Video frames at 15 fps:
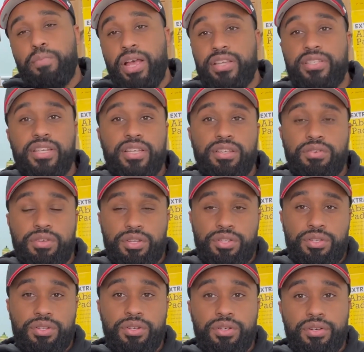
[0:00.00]
best thing you
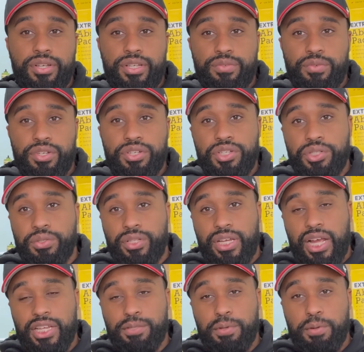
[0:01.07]
could do is when you're dealing with a
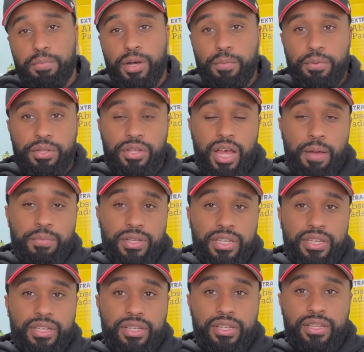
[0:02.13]
constipated puppy, I
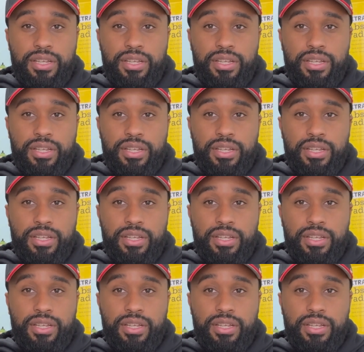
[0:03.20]
mean,